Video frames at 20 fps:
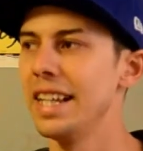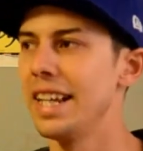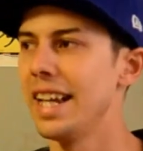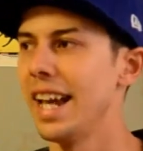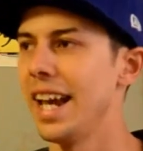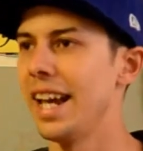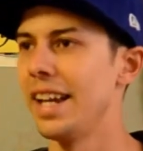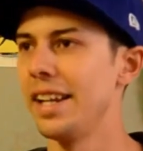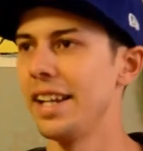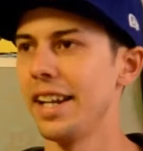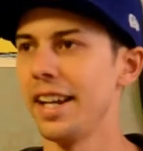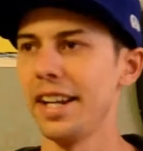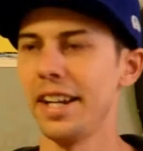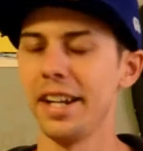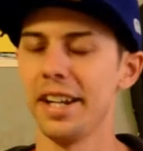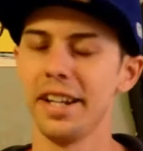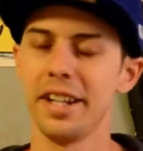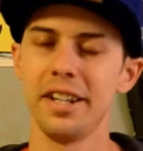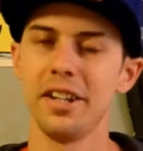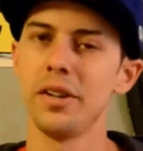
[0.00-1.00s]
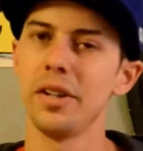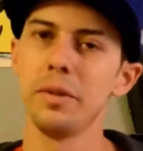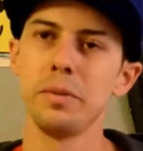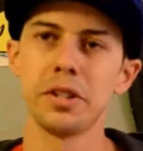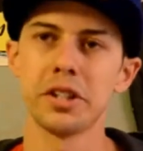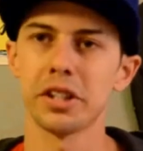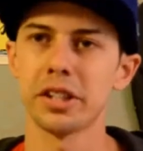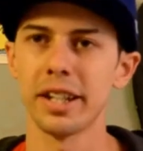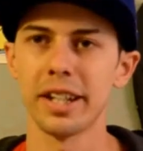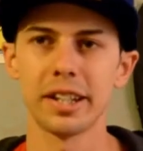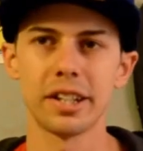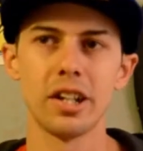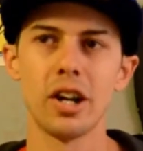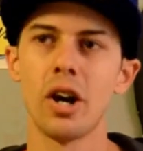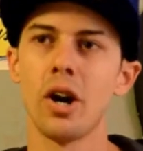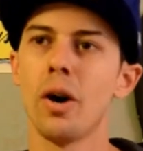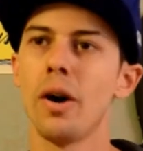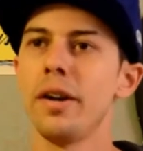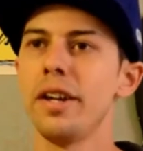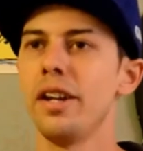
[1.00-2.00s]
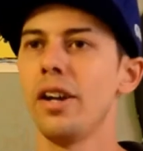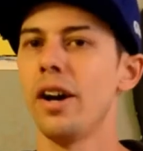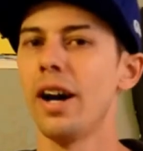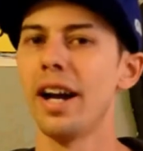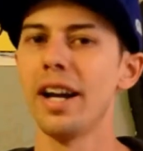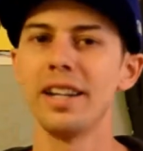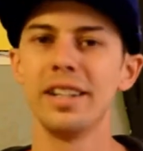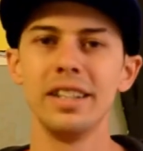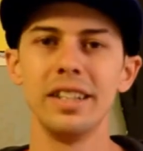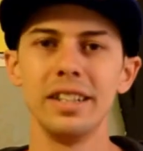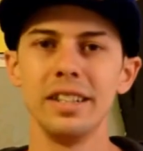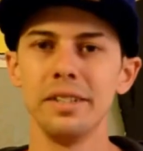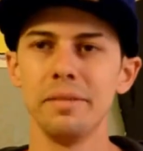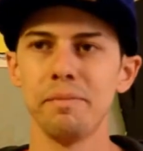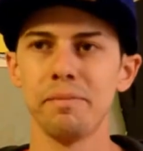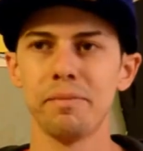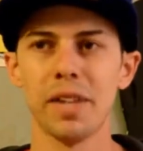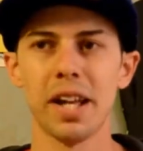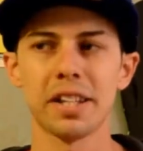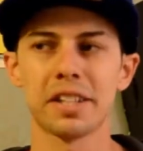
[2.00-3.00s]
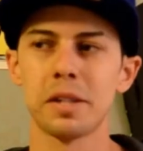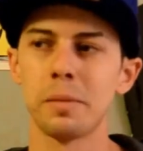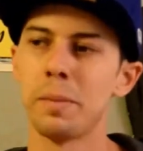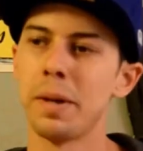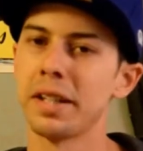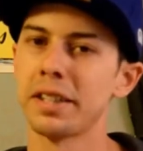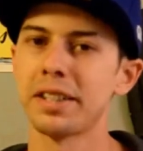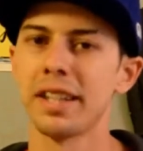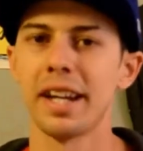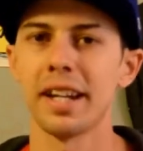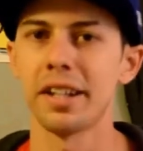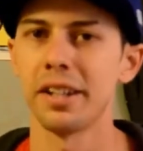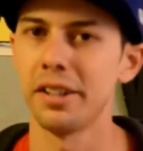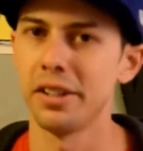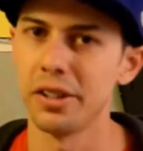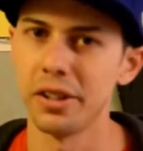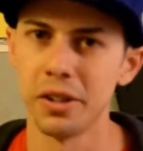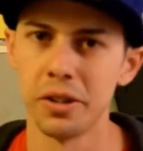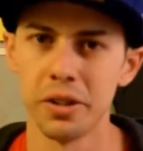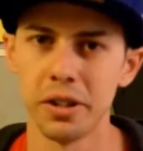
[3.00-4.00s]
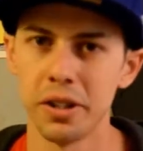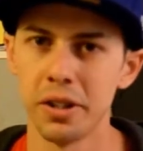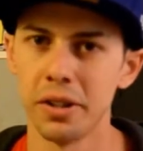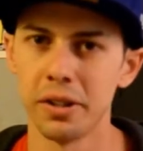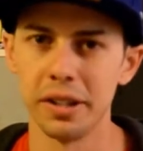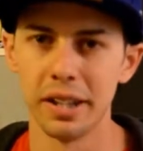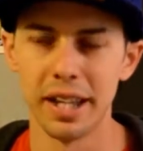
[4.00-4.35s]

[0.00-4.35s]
And, he, you know, he was just like, no, you know, I that's the best I can do, dude.